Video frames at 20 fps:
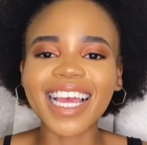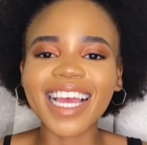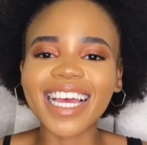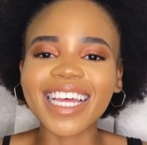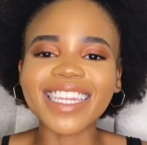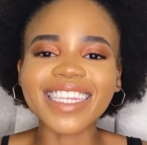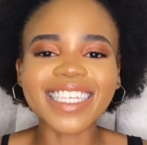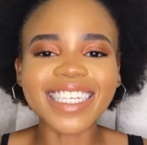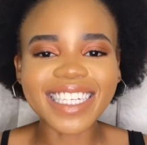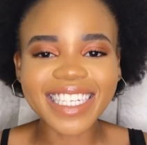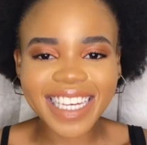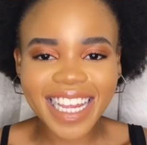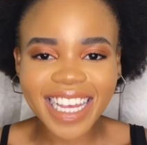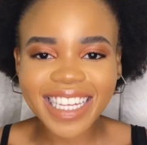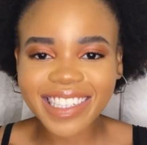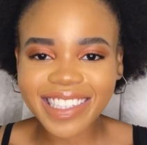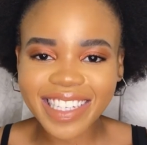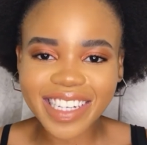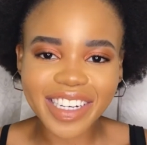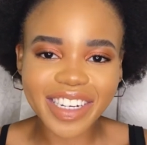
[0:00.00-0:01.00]
The
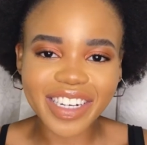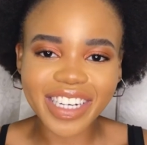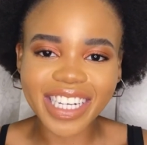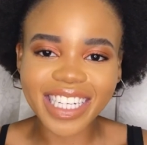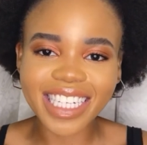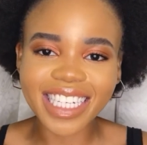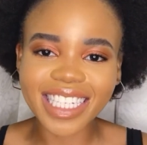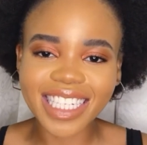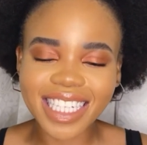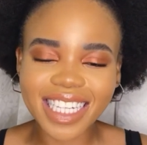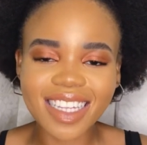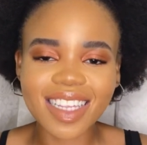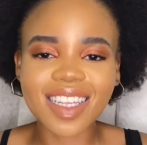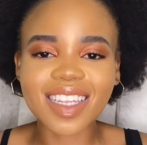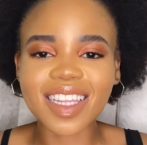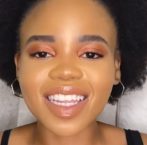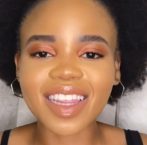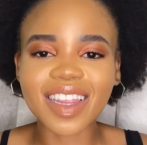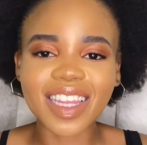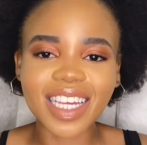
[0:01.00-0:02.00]
next ingredient
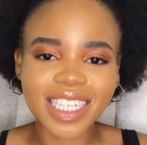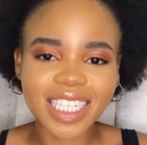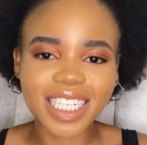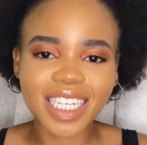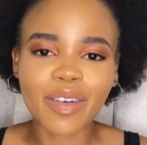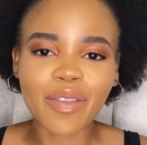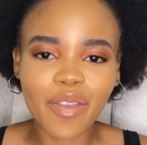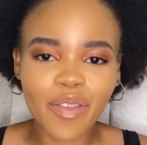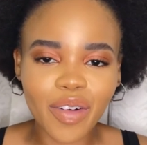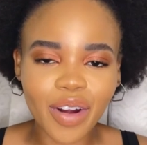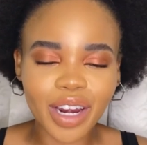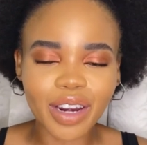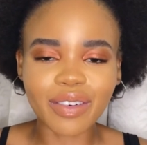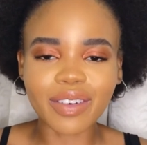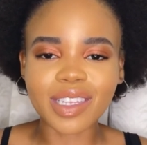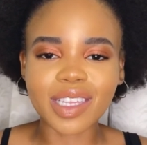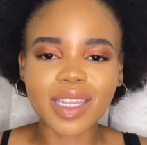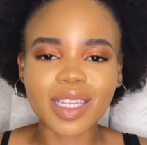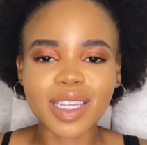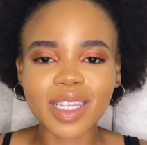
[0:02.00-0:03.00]
is synthetic
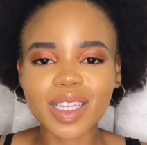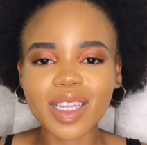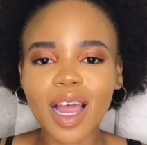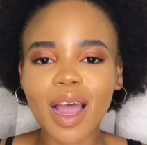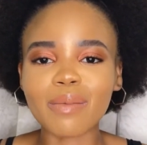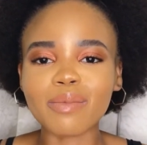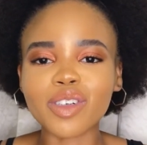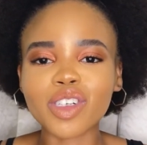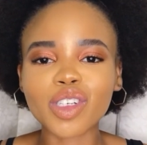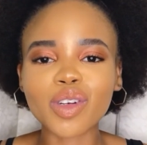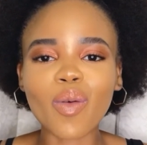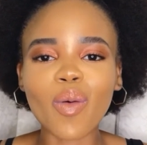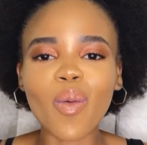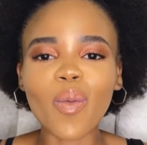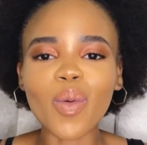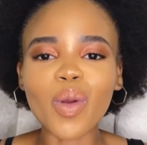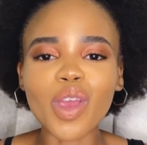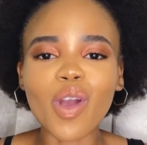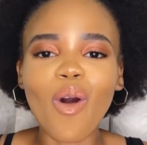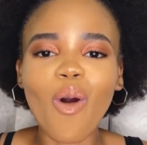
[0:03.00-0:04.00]
fragrances. I'm sure
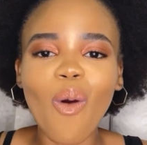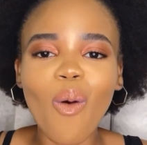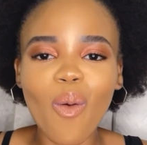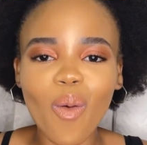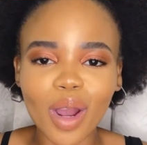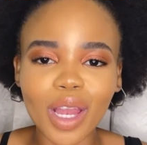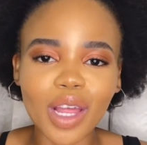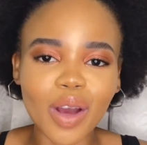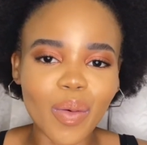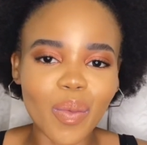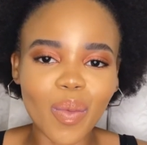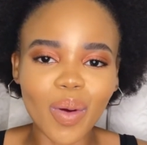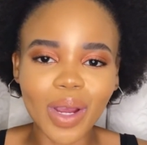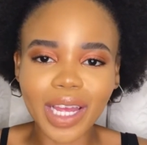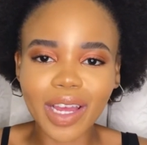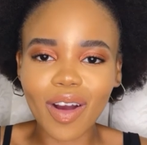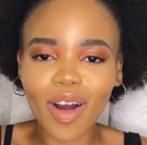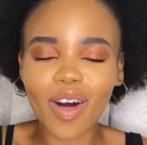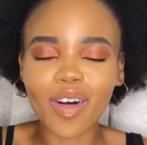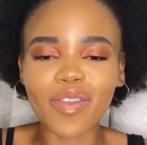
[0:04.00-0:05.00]
we are all
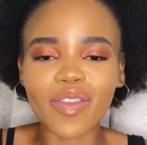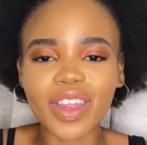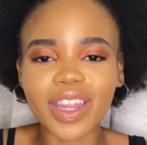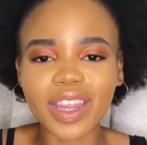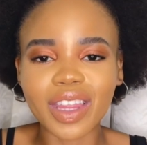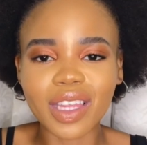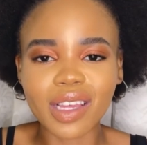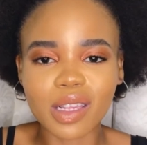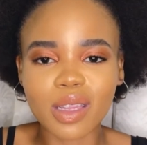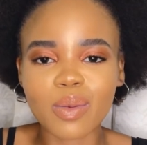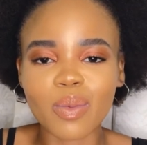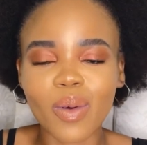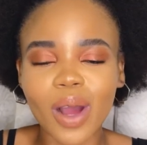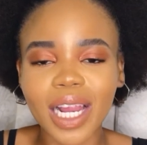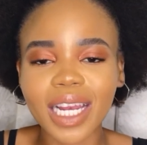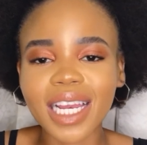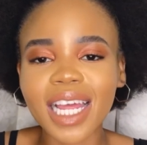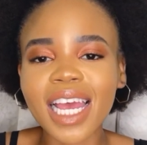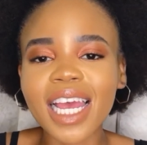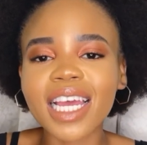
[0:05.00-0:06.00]
aware of this
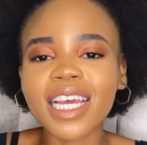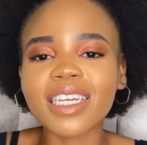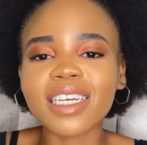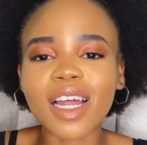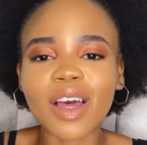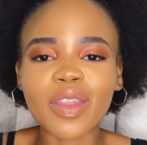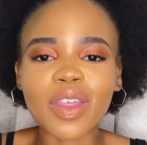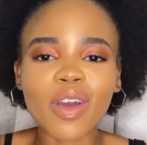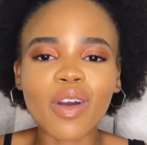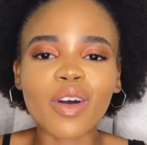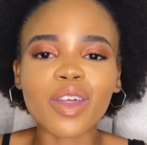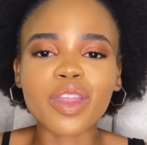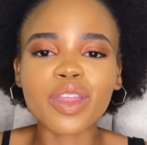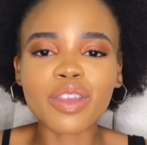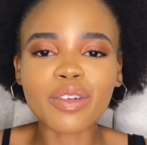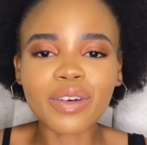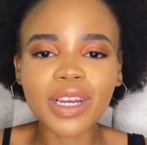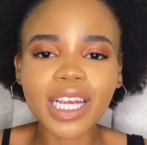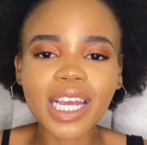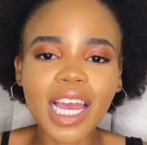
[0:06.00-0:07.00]
one. Now, there are
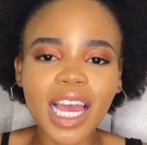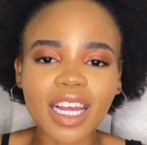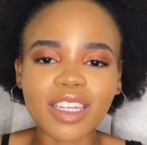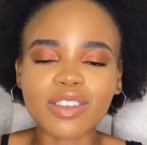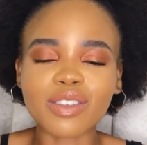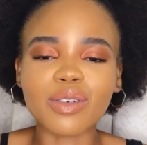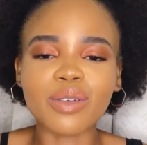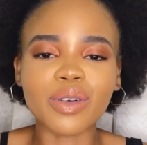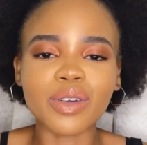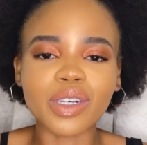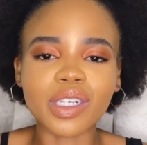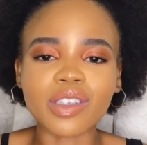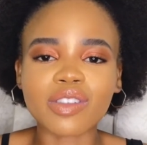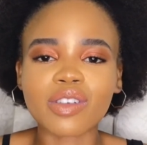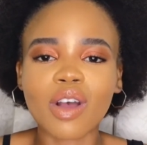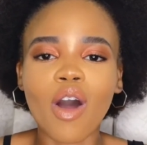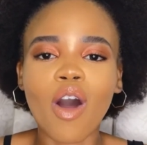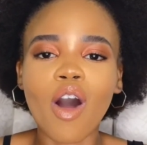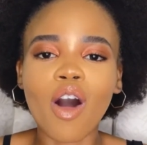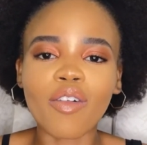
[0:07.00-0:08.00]
three
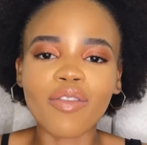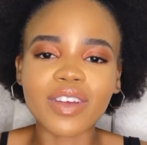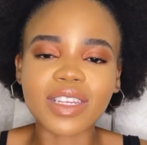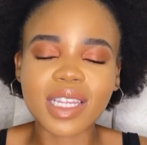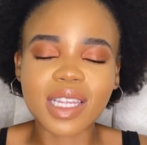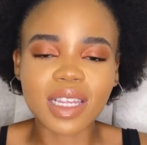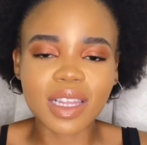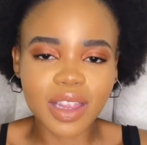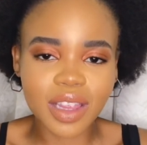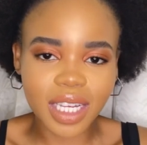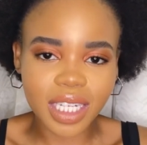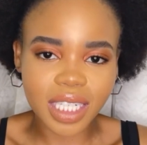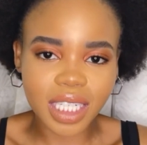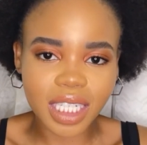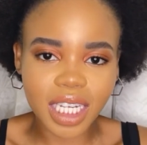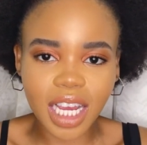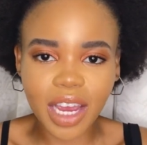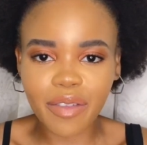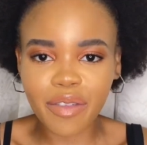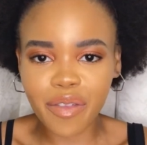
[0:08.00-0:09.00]
categories of
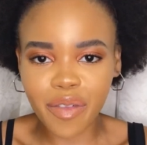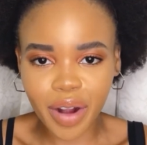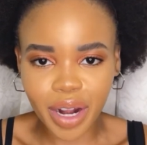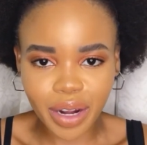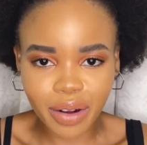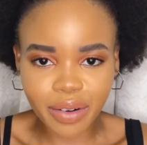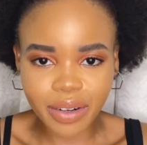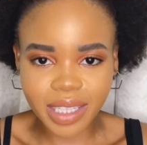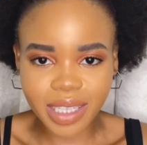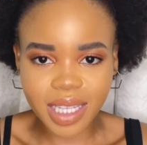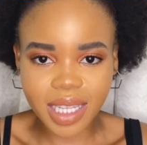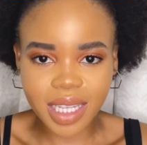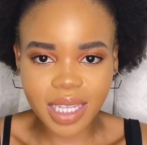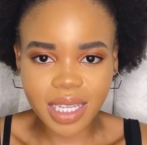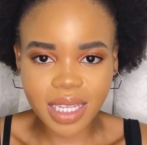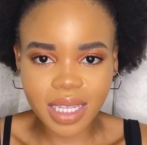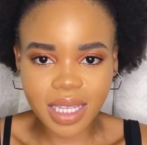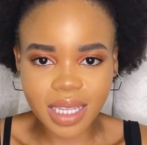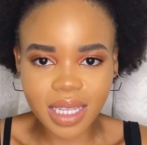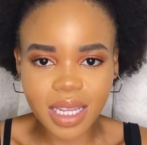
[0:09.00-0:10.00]
synthetic
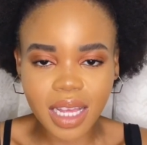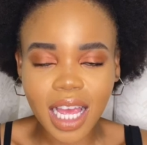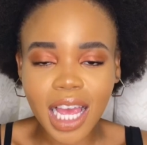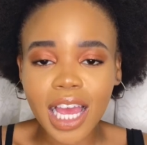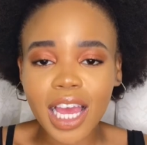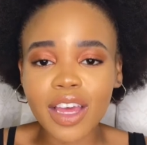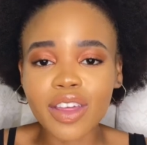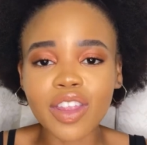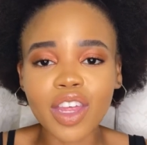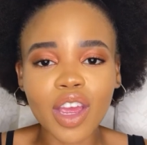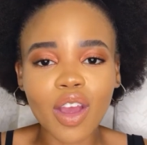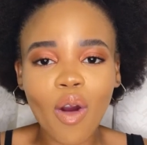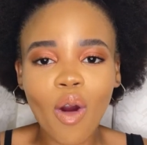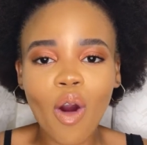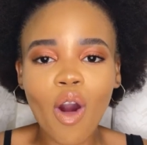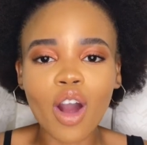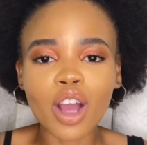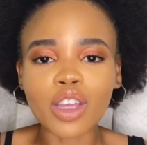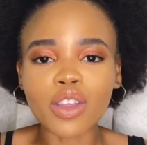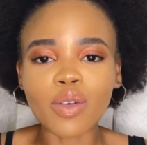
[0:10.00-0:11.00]
fragrances. There
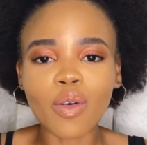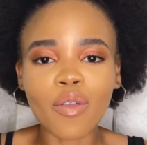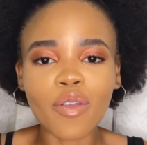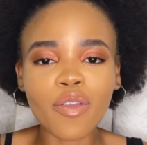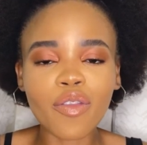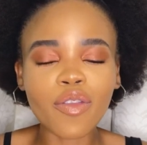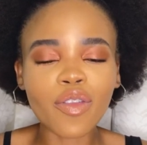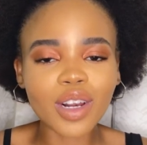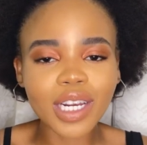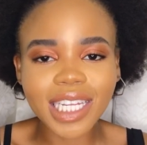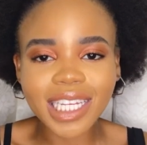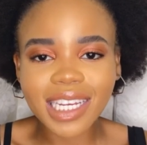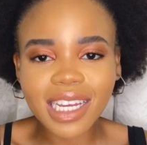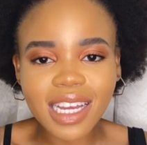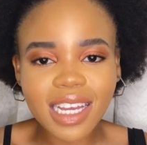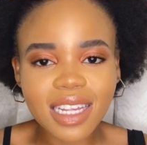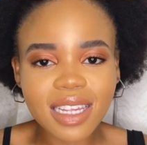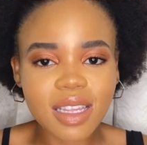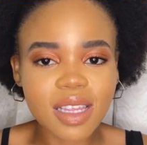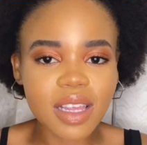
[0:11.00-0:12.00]
are your
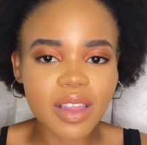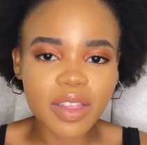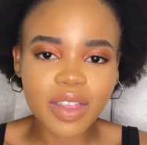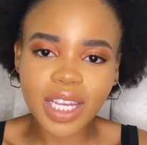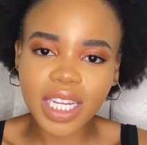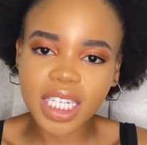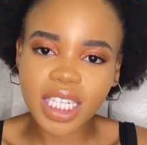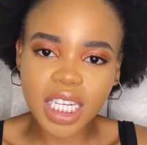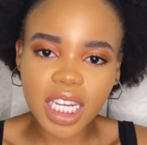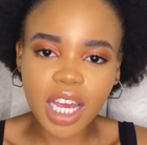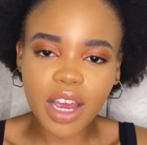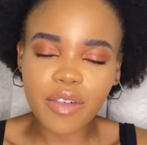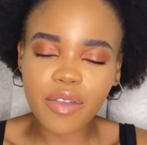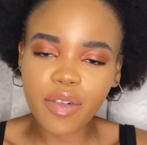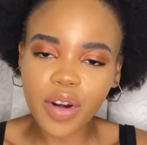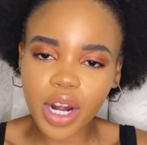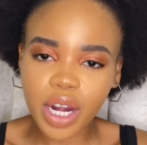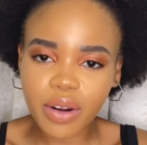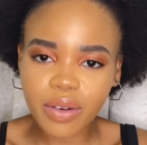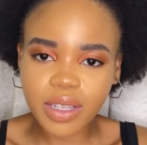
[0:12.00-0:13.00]
fully synthetic
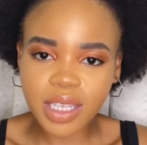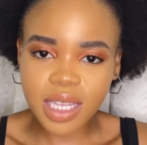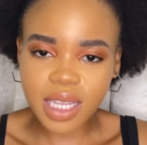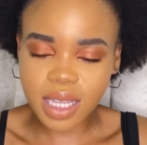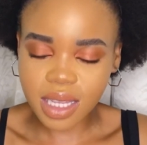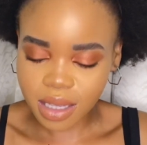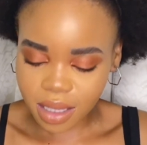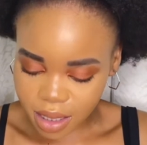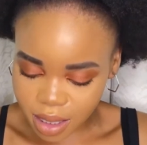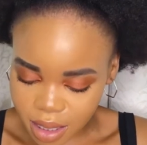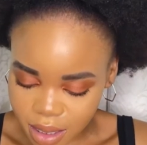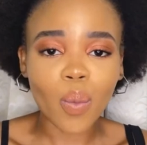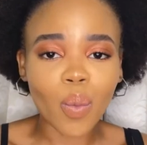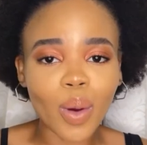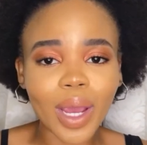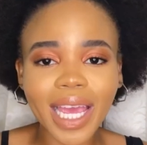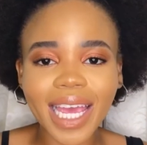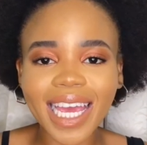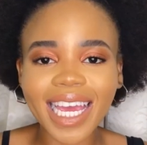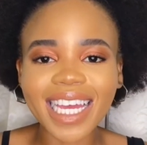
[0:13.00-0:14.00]
fragrances,
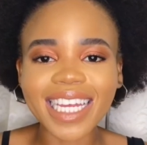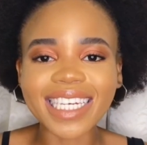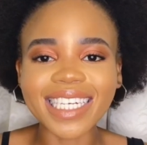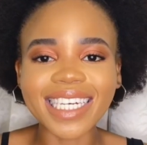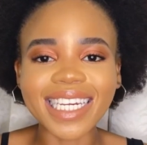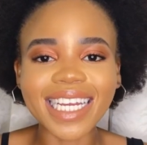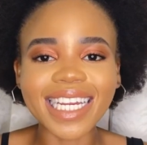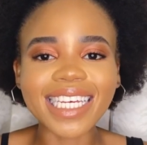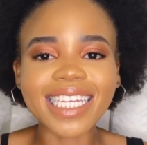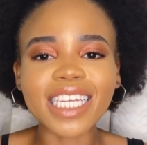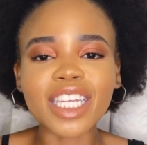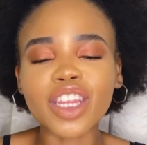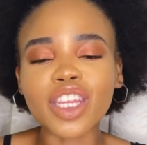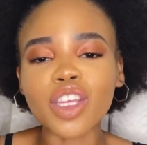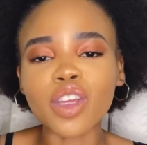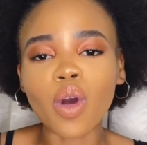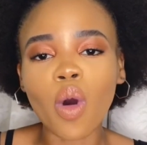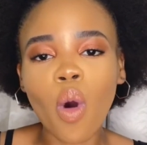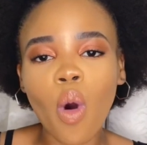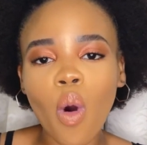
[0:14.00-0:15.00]
where nearly
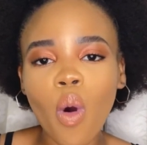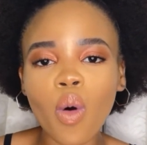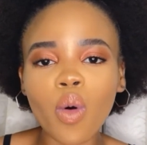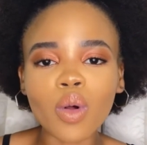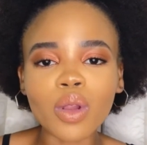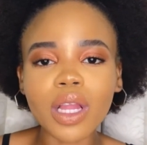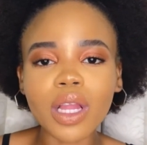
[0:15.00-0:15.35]
the whole